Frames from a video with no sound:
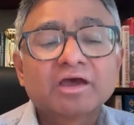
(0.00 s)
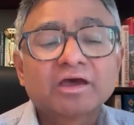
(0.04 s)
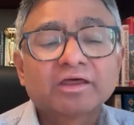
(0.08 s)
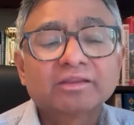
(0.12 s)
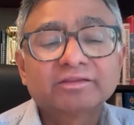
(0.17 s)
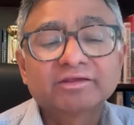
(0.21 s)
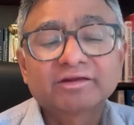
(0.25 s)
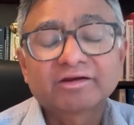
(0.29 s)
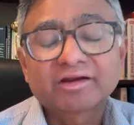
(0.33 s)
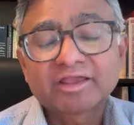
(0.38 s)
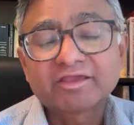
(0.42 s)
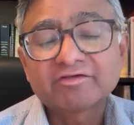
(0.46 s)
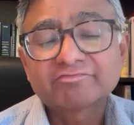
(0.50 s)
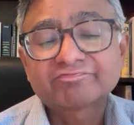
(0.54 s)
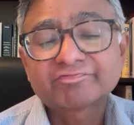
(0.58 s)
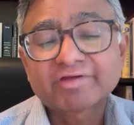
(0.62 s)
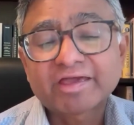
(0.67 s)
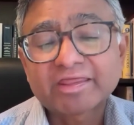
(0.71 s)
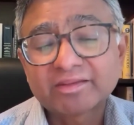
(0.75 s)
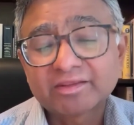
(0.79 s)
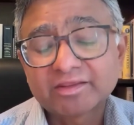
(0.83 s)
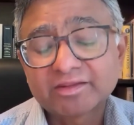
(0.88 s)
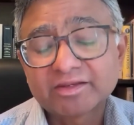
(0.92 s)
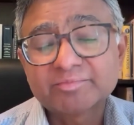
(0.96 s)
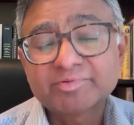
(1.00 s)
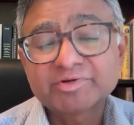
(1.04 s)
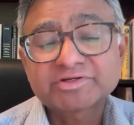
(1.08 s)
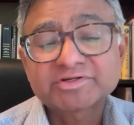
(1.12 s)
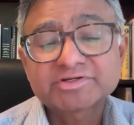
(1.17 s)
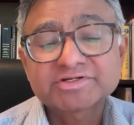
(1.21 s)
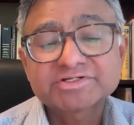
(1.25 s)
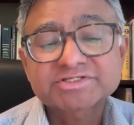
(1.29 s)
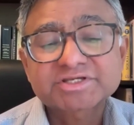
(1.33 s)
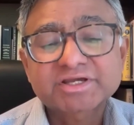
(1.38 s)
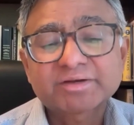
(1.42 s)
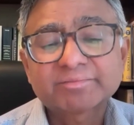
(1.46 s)
There are HIF
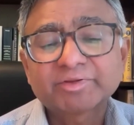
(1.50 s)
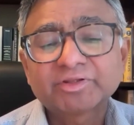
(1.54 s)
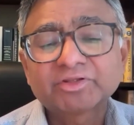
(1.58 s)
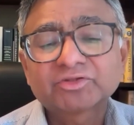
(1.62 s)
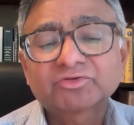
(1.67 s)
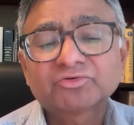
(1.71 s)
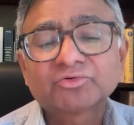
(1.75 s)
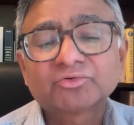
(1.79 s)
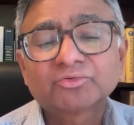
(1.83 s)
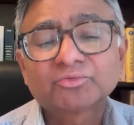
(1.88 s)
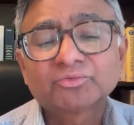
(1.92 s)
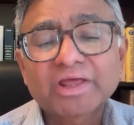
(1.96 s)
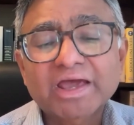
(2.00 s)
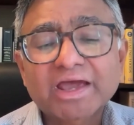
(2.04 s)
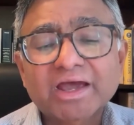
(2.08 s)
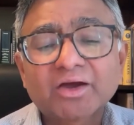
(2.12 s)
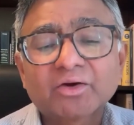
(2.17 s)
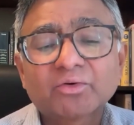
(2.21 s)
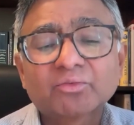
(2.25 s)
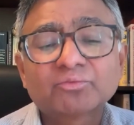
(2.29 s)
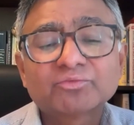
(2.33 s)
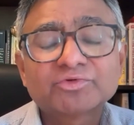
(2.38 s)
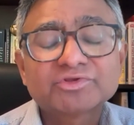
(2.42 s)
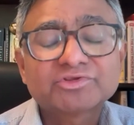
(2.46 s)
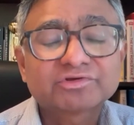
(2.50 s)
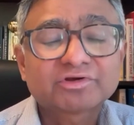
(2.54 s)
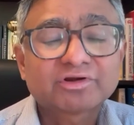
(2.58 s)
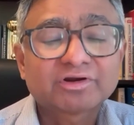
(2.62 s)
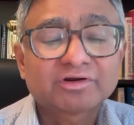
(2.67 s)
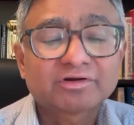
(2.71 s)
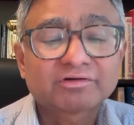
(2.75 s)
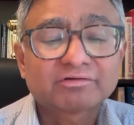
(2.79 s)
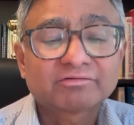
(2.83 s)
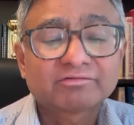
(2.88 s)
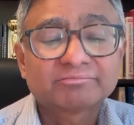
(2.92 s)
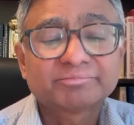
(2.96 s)
inhibitors coming through now, which
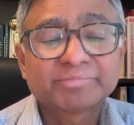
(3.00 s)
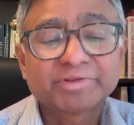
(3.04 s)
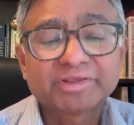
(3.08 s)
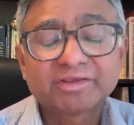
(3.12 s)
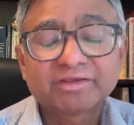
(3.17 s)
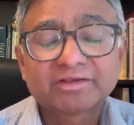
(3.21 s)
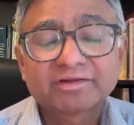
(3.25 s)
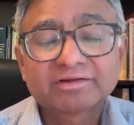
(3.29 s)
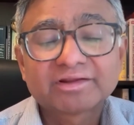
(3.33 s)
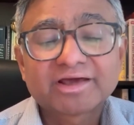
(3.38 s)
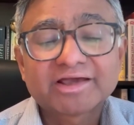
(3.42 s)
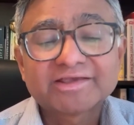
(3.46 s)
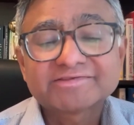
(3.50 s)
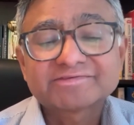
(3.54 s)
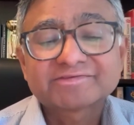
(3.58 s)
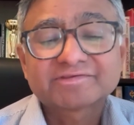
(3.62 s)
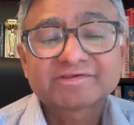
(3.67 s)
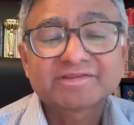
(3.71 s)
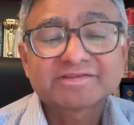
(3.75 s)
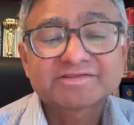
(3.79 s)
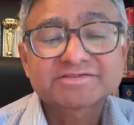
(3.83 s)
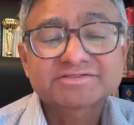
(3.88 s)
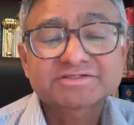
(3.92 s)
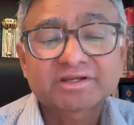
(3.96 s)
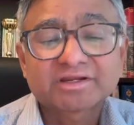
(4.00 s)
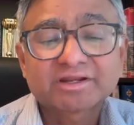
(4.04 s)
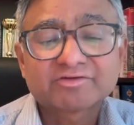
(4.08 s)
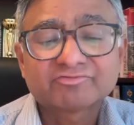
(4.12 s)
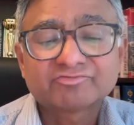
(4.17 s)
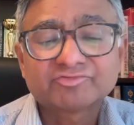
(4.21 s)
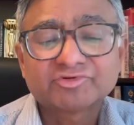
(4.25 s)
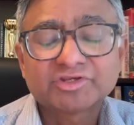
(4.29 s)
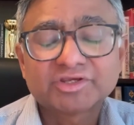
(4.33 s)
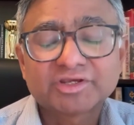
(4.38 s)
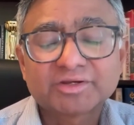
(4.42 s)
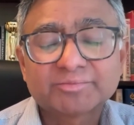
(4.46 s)
are being licensed and
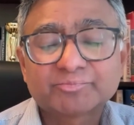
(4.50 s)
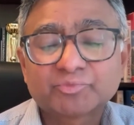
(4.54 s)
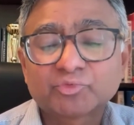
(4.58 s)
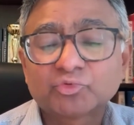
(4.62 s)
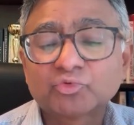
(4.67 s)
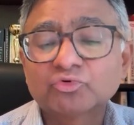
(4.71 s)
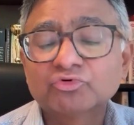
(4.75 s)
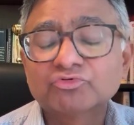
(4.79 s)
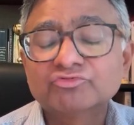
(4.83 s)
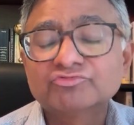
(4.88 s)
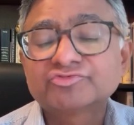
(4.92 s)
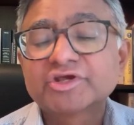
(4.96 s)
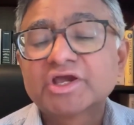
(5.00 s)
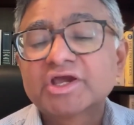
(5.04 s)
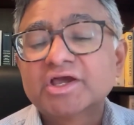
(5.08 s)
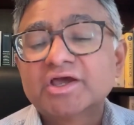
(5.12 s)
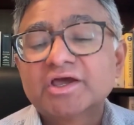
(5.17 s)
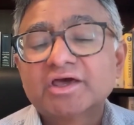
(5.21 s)
FDA approved.